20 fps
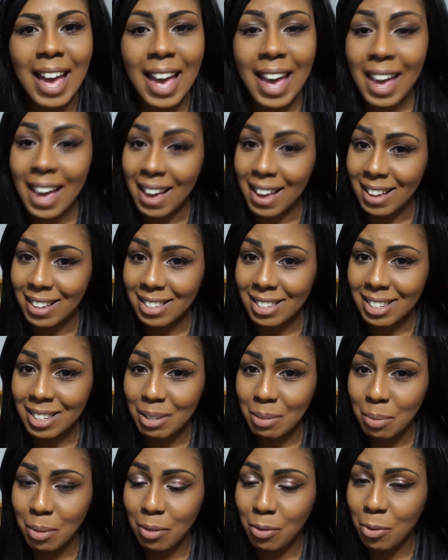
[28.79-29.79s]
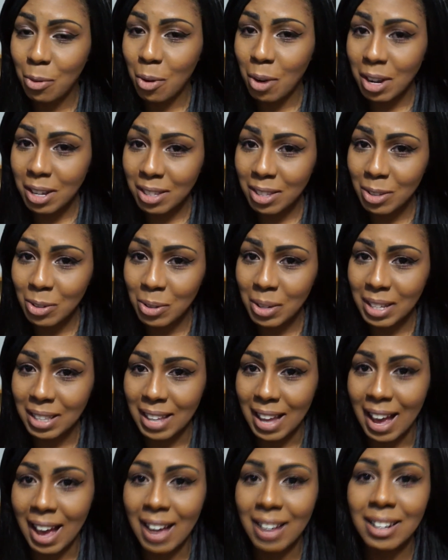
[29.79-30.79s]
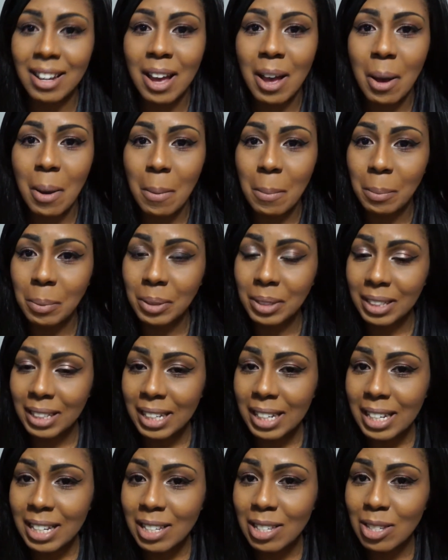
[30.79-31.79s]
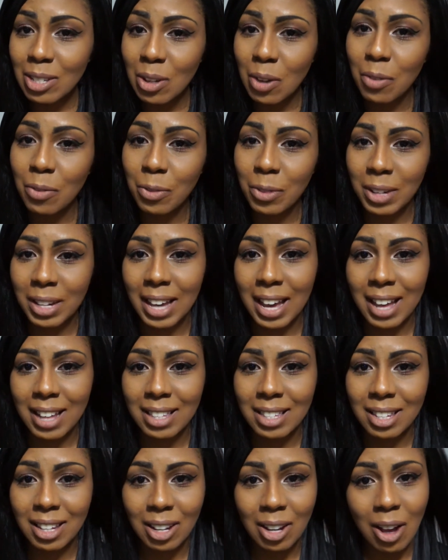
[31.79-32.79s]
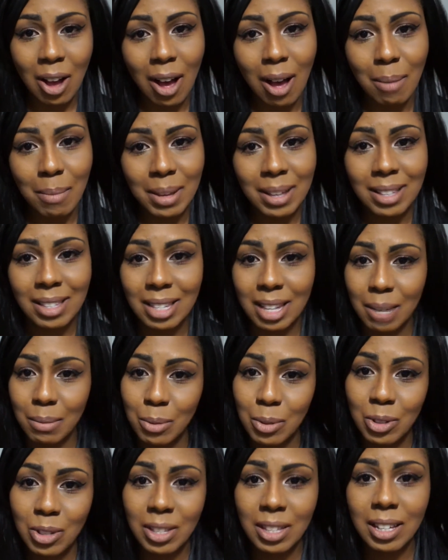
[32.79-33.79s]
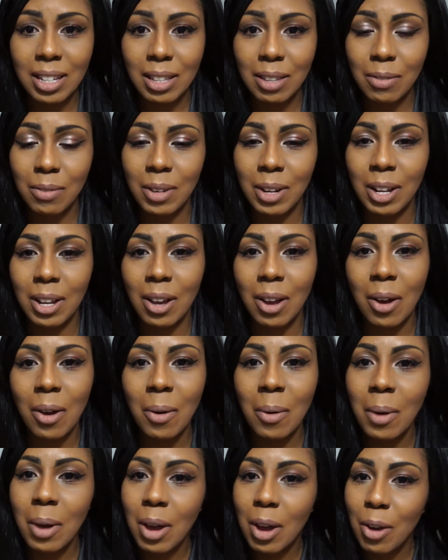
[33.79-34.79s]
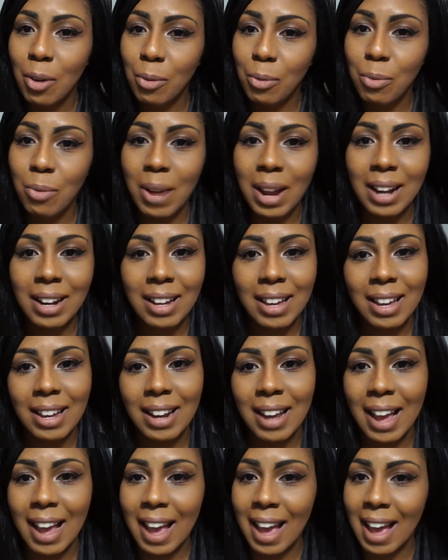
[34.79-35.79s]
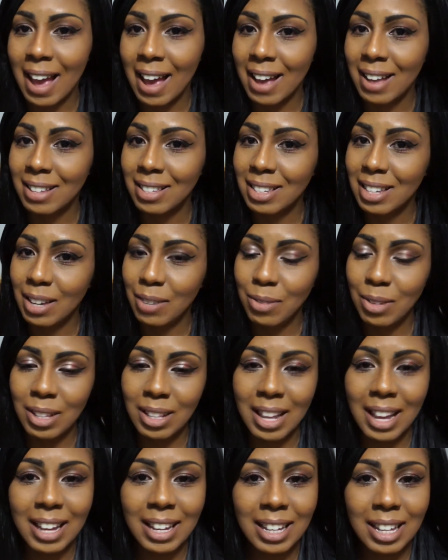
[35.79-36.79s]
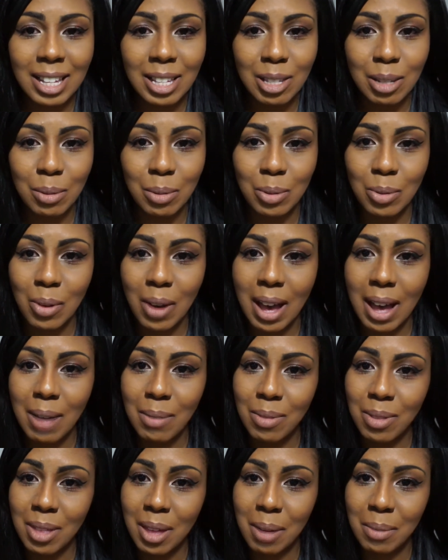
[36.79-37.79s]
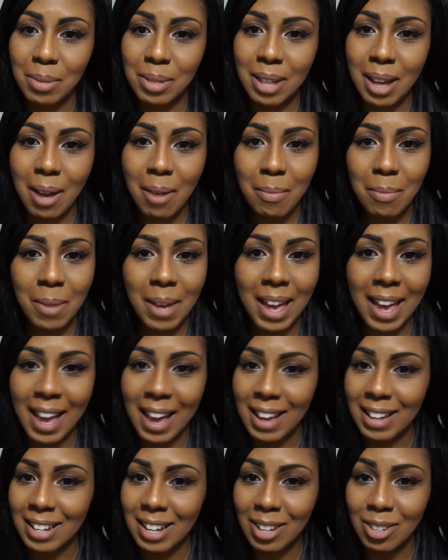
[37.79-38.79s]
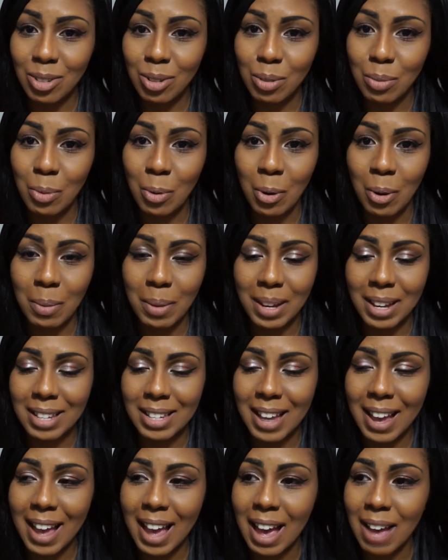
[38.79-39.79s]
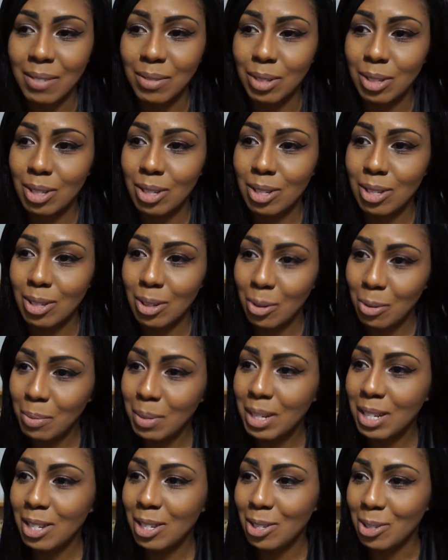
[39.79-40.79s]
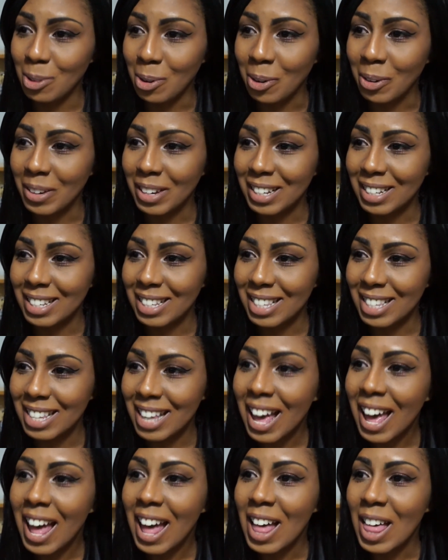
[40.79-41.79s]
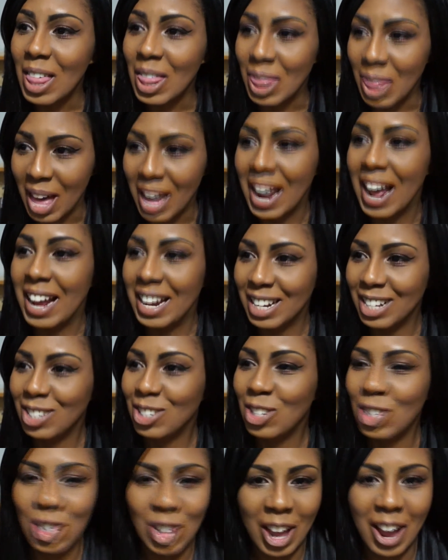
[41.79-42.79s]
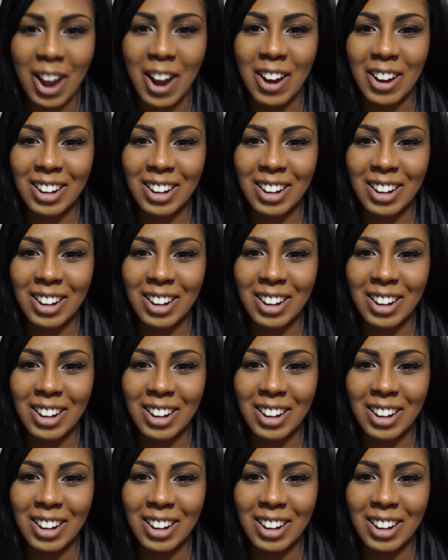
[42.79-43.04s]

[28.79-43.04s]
And before doing that, please don't forget to comment, tell me what you think of the video, rate it, and if you like it, subscribe, thumbs up, and I'll do more because I have so many stories that I need to share.